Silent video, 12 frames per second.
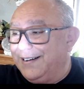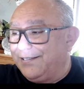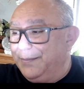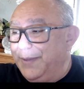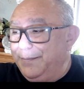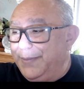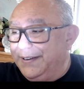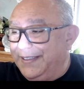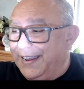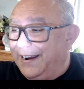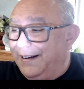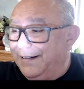Remember the
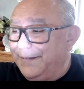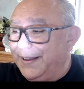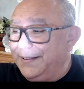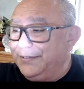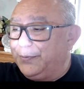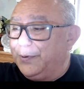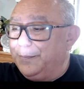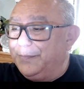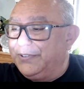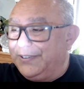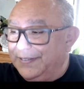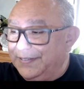caravans from
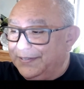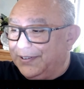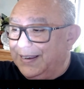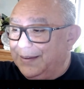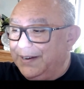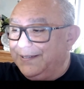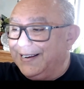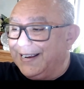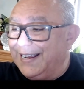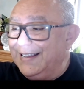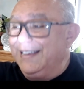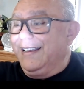Central America?